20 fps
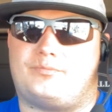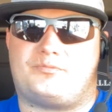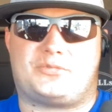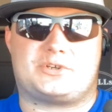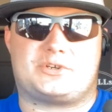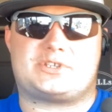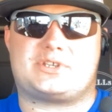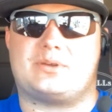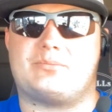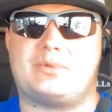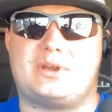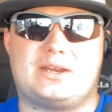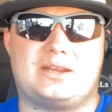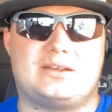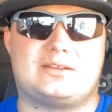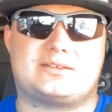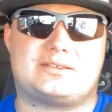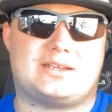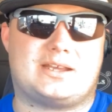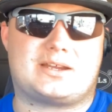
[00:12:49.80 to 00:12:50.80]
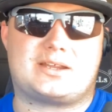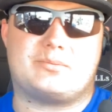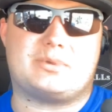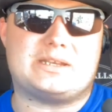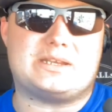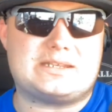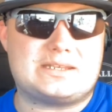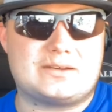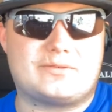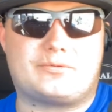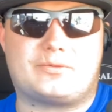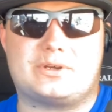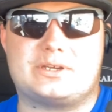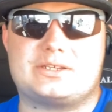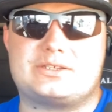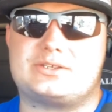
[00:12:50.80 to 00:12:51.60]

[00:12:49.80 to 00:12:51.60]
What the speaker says: For somebody else, that could be different.